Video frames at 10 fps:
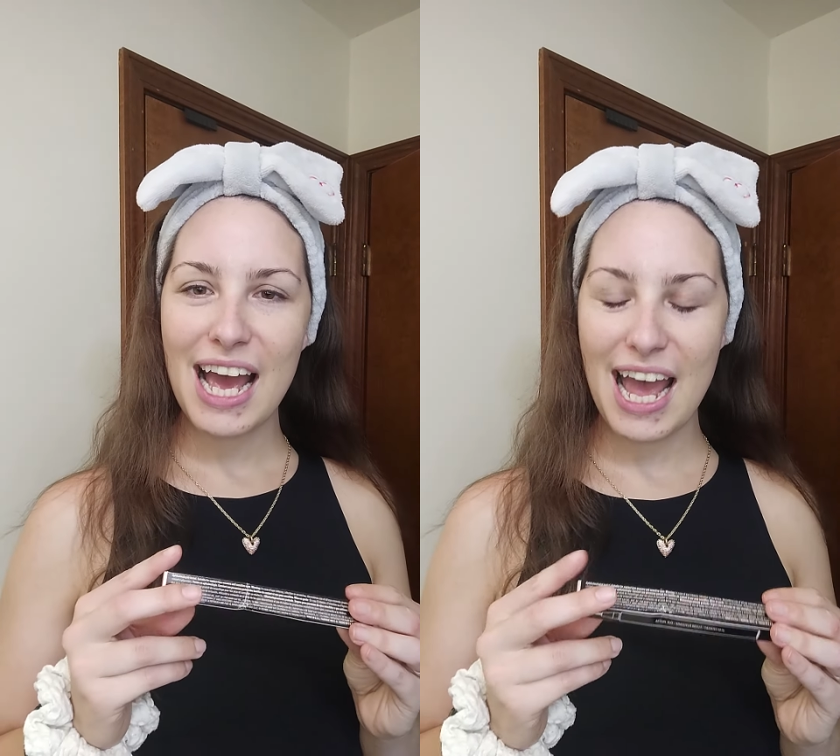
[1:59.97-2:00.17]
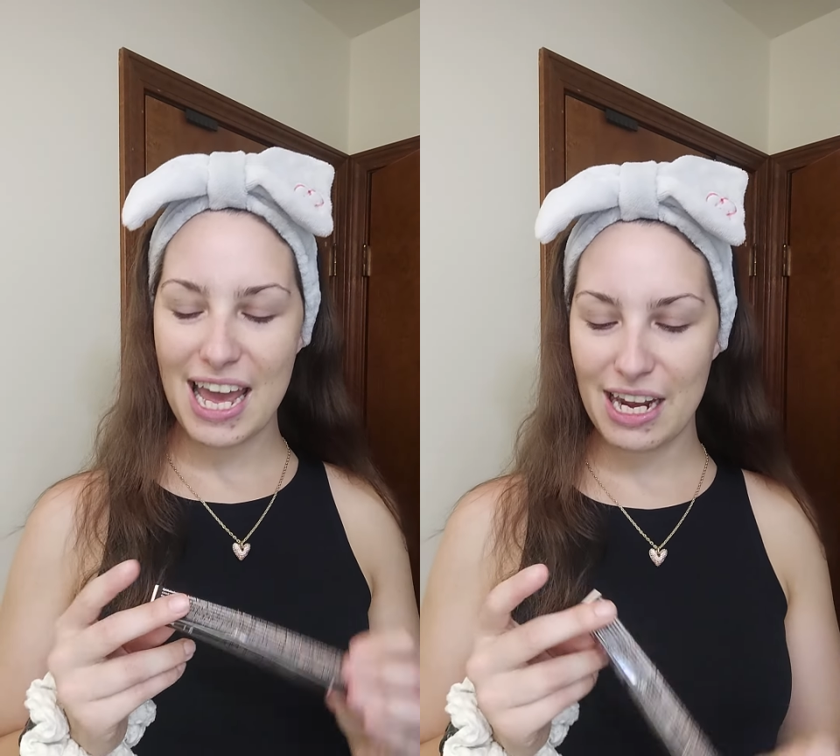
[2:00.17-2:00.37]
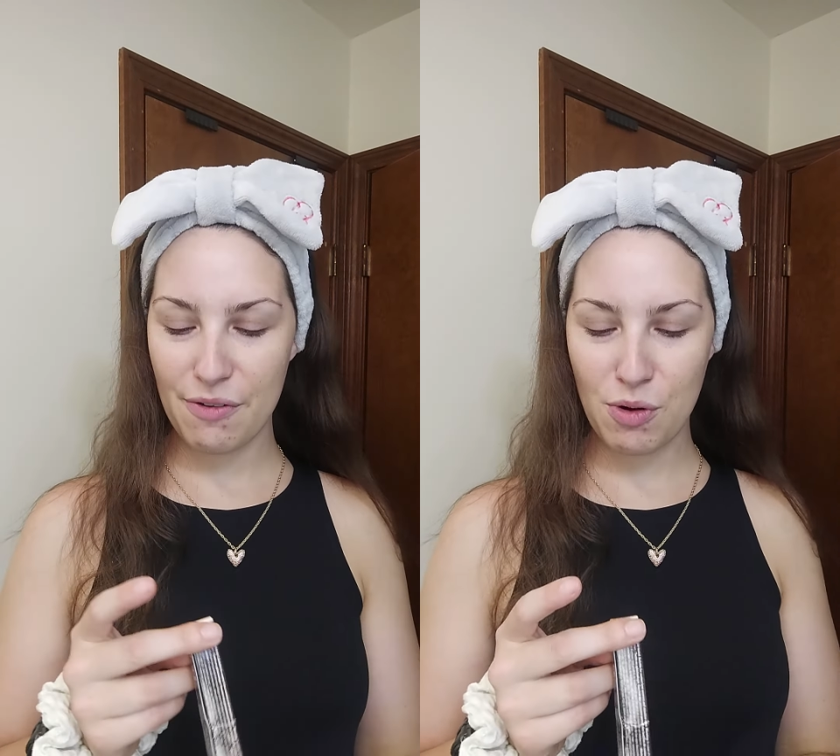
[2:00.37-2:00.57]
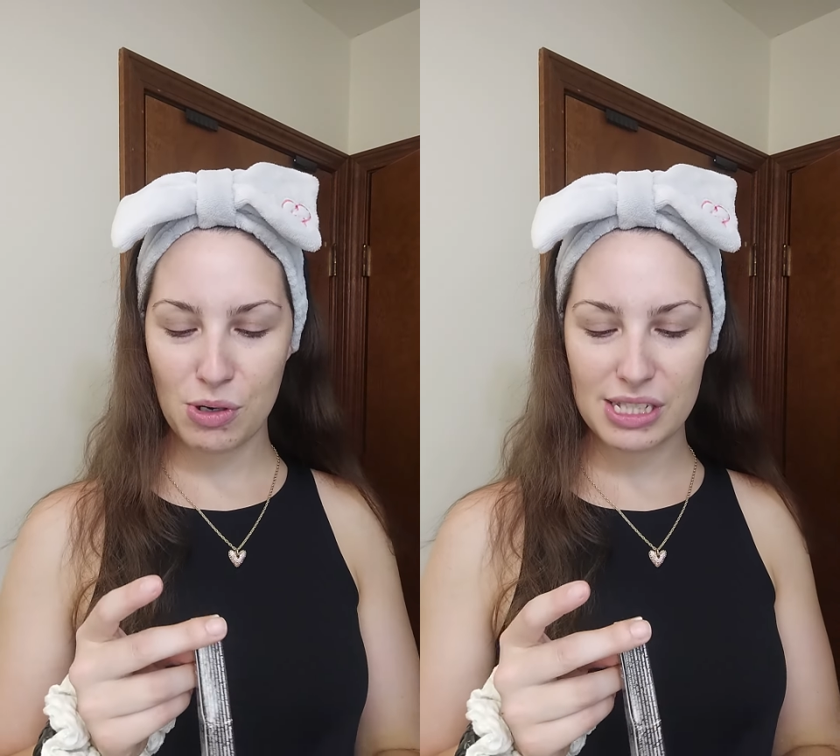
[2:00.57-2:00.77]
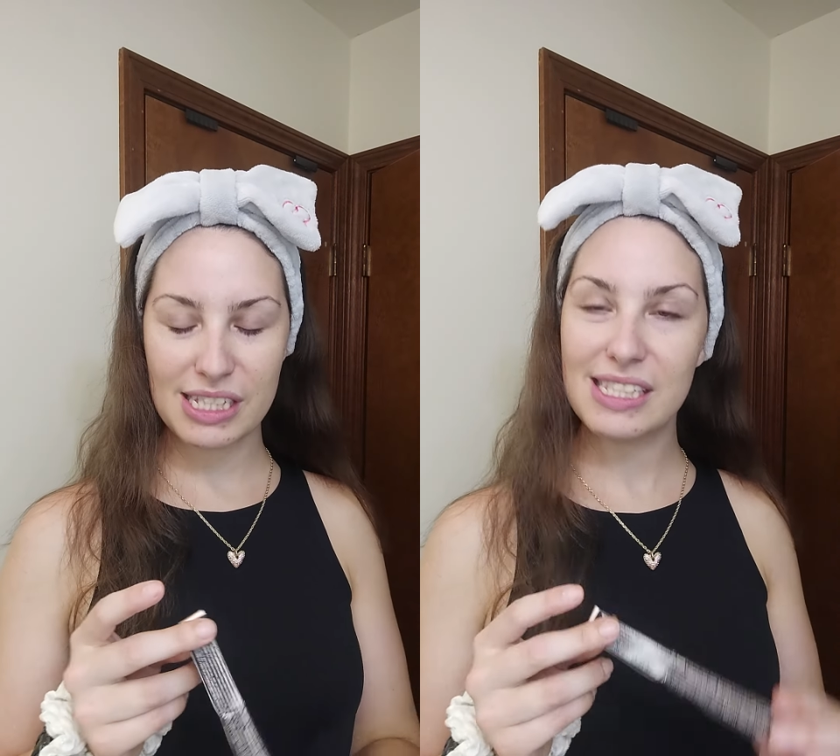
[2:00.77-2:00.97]
And of
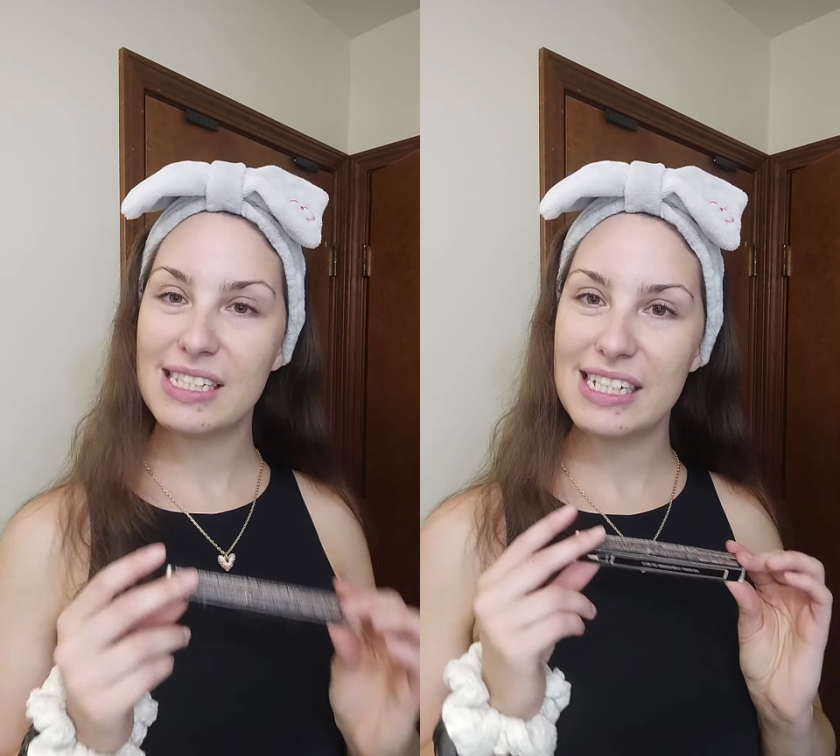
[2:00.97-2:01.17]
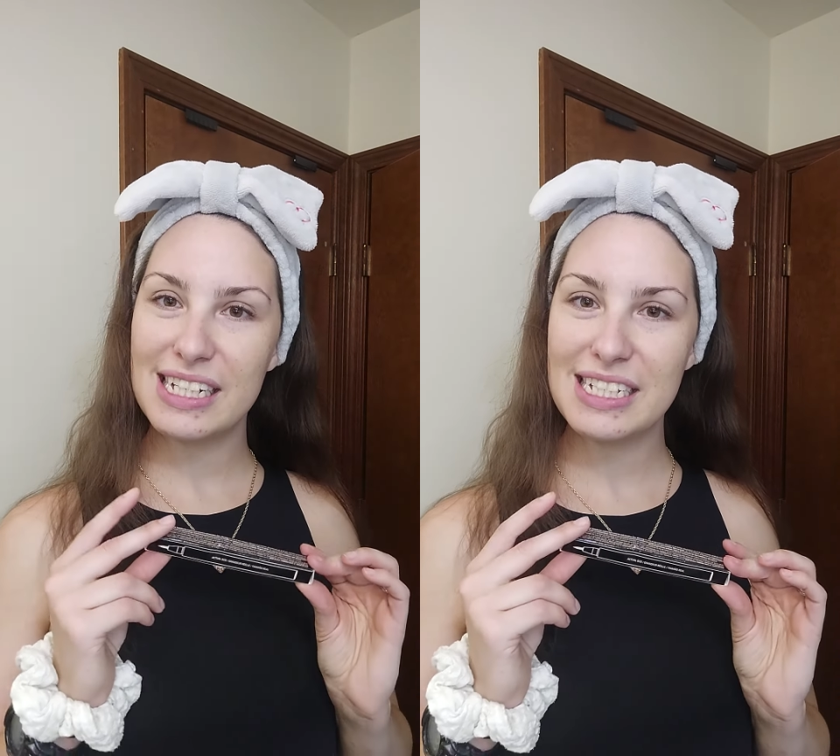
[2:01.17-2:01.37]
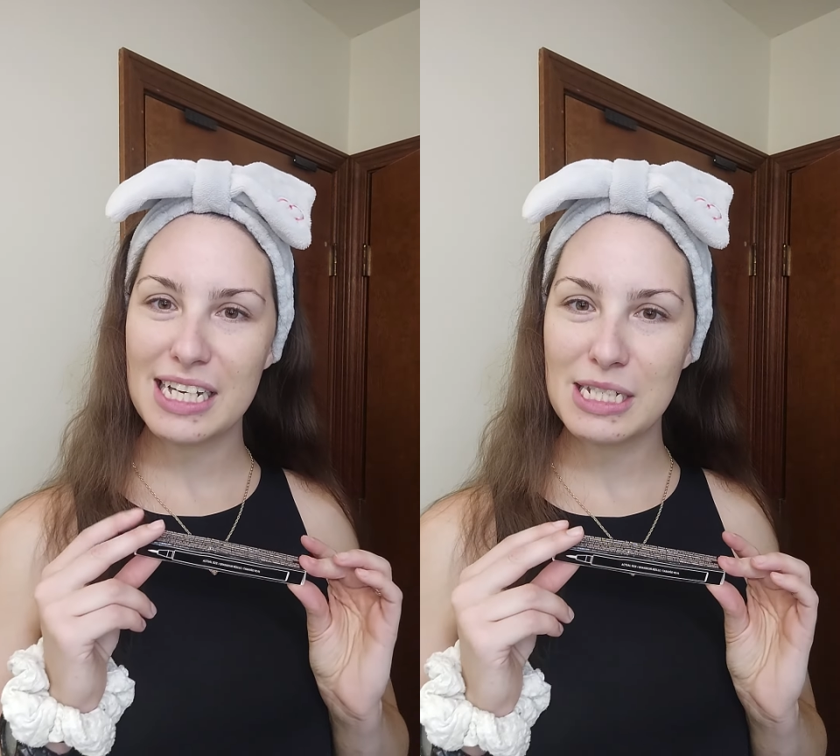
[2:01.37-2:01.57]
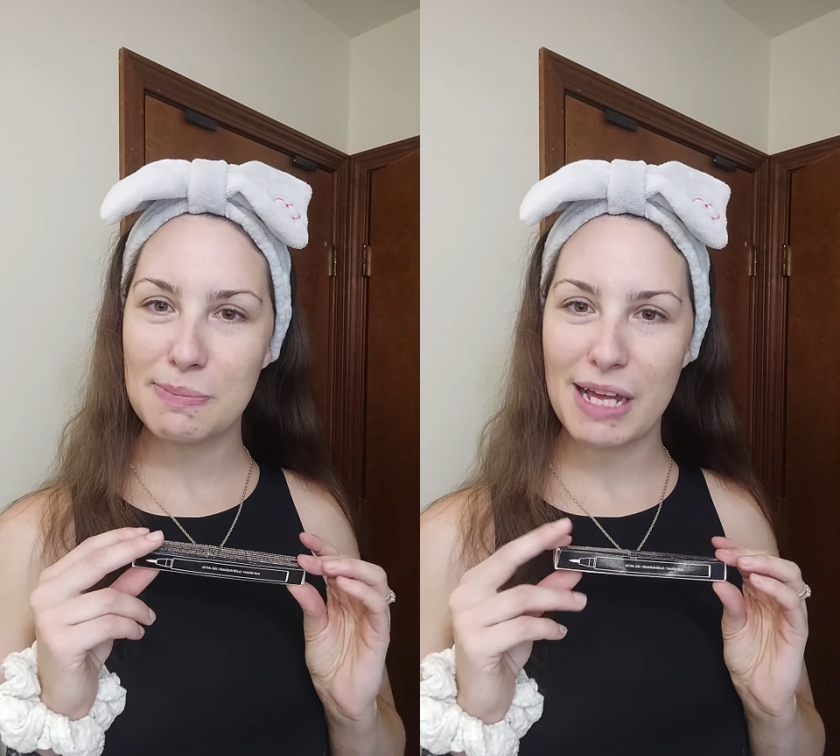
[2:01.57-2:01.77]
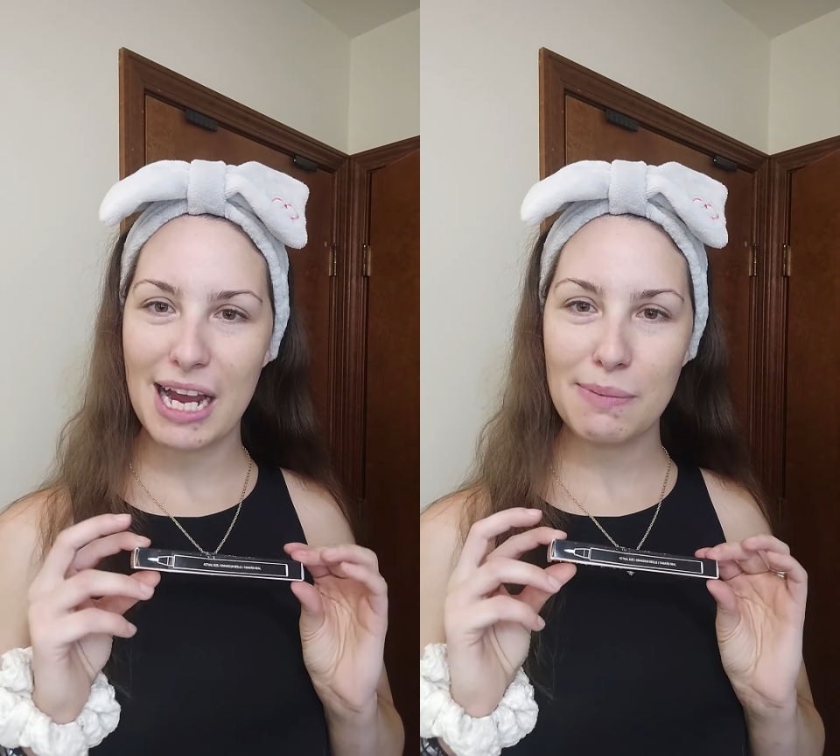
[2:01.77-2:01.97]
course, this is an intense
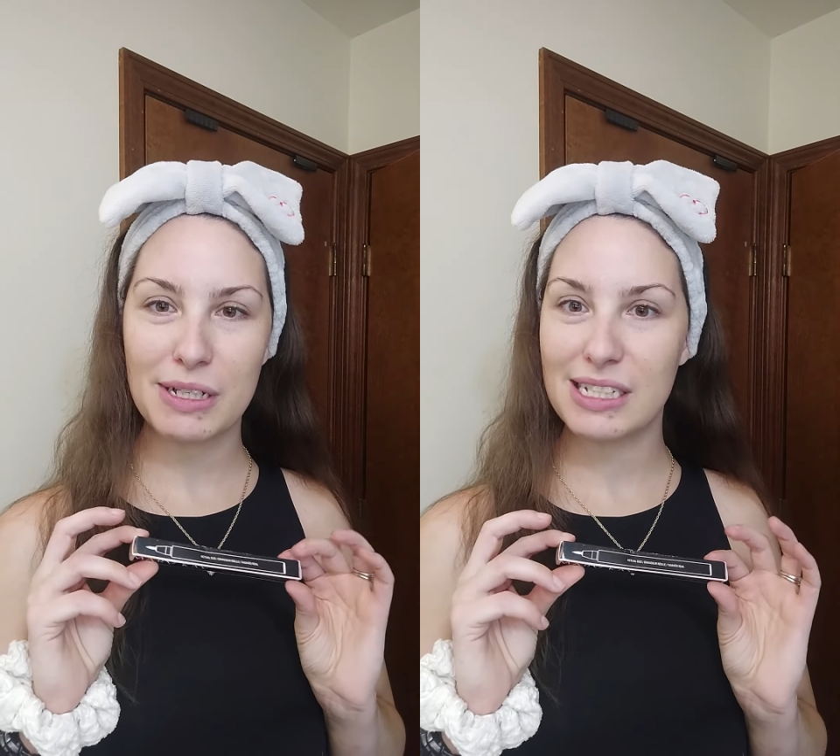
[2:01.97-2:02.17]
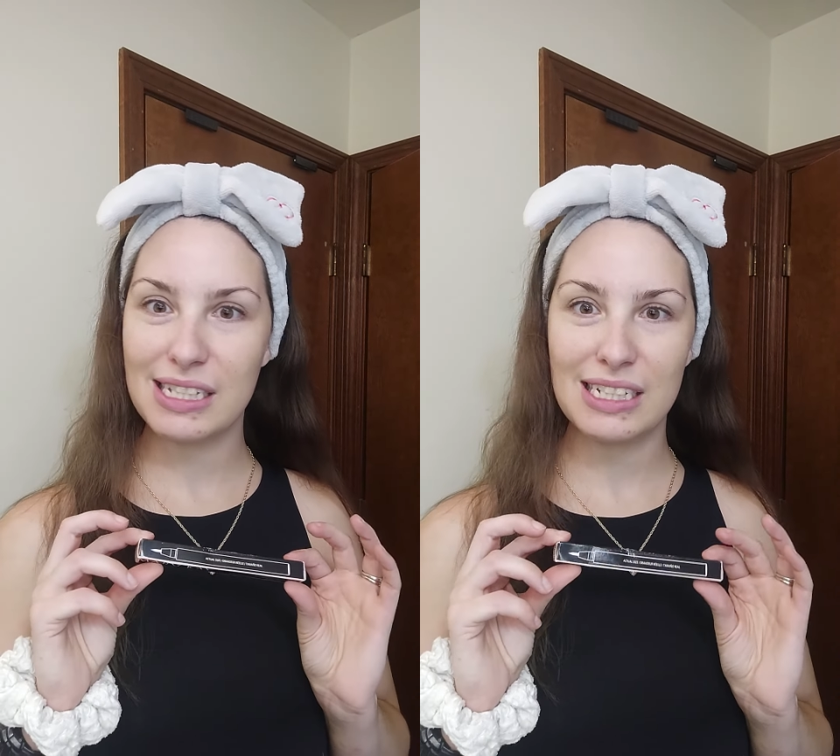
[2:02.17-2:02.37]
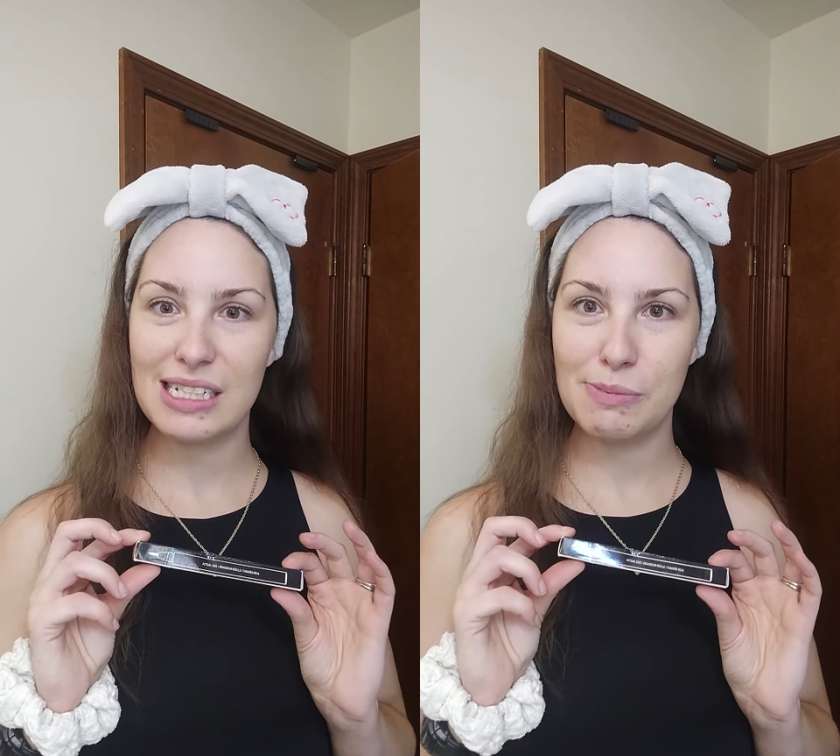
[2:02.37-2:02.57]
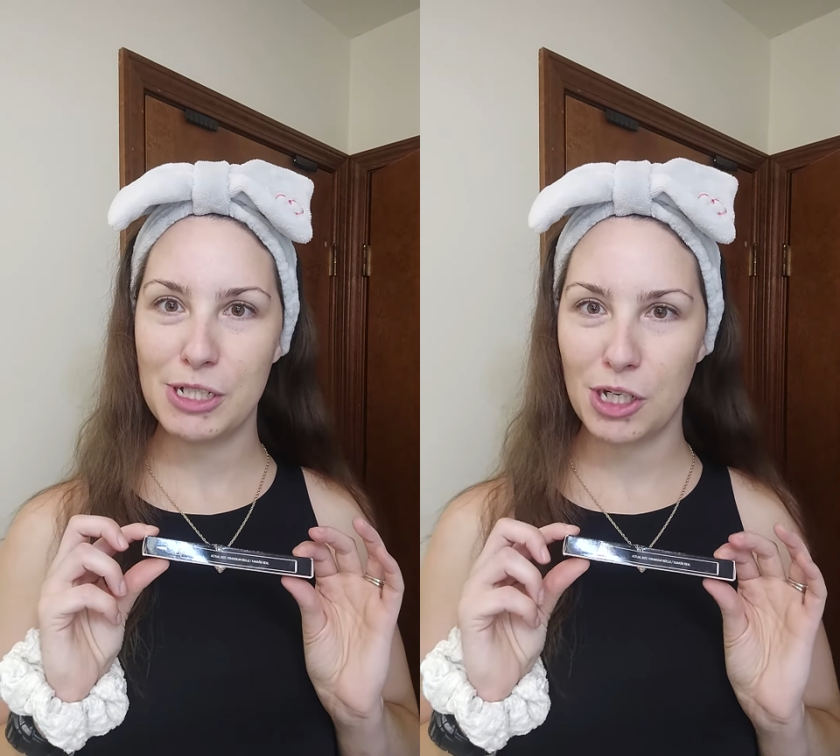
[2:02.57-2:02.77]
black because it needs to be